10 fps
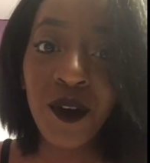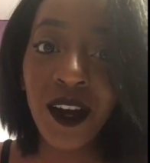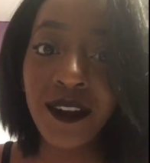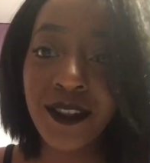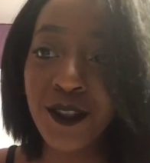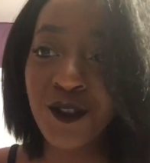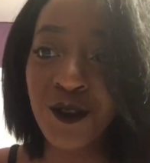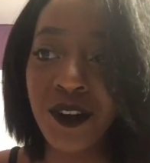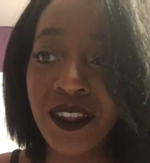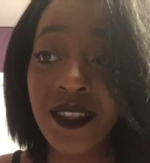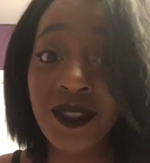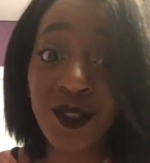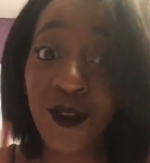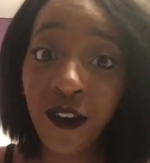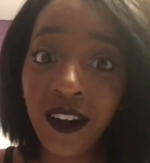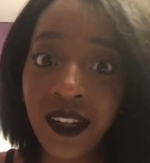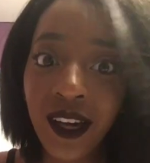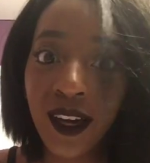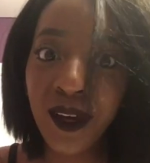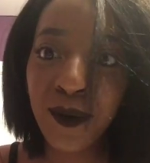you guys enjoyed the story
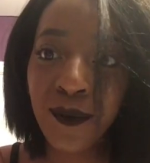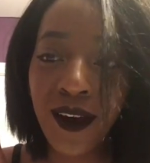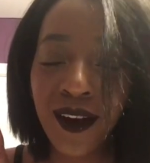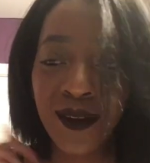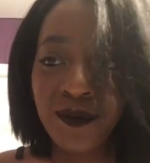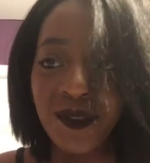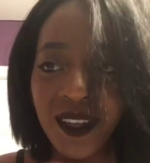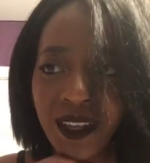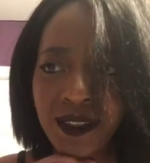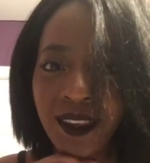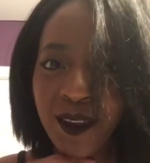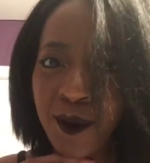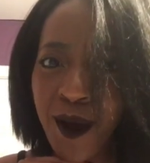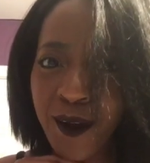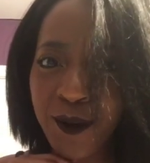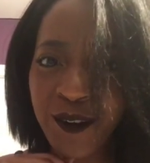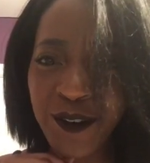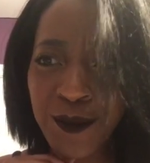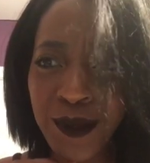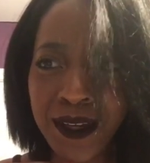time. Um, it's a little awkward
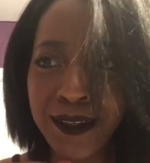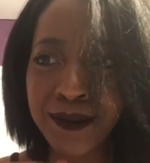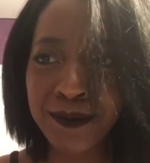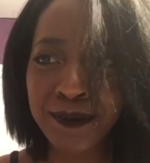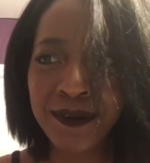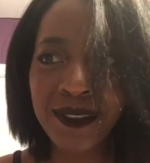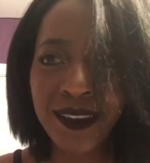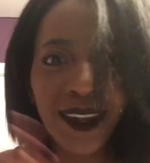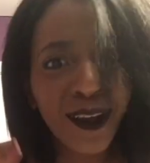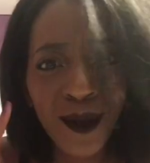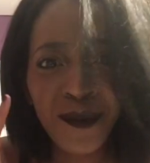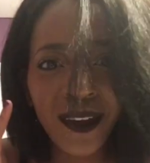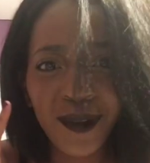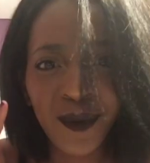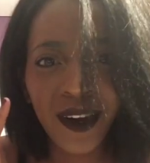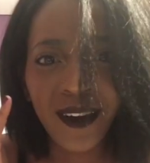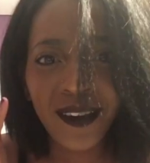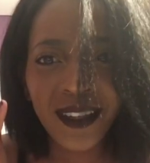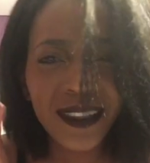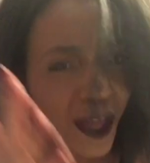for me that I cut my
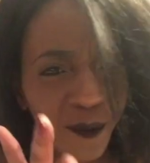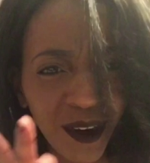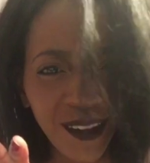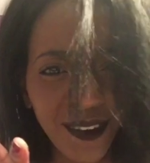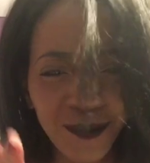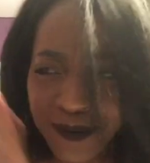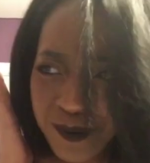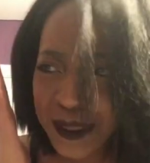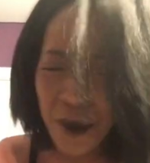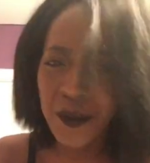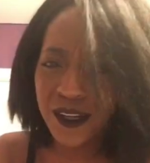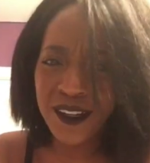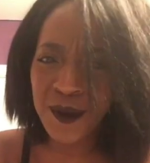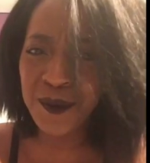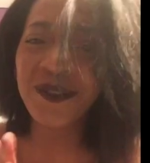underwear. Is that weird? Is that weird to you?